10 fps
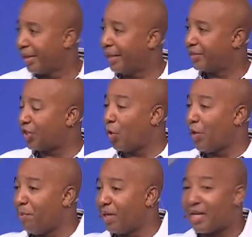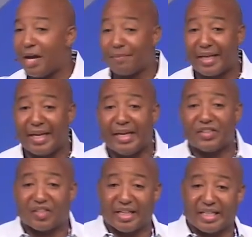And so we become
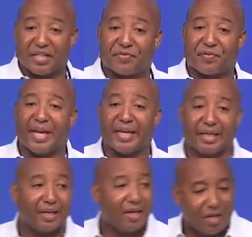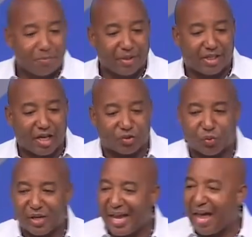easily defeated because
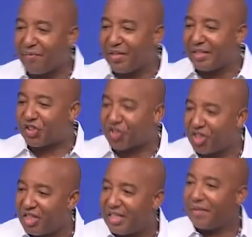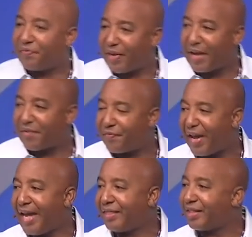we haven't stood in faith.
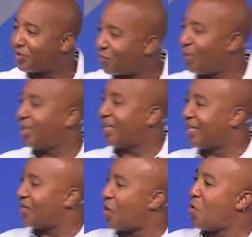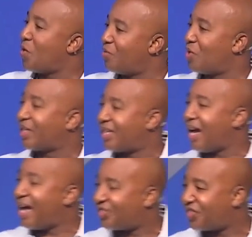Faith is really knowing what
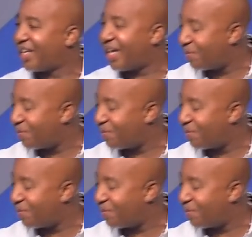God said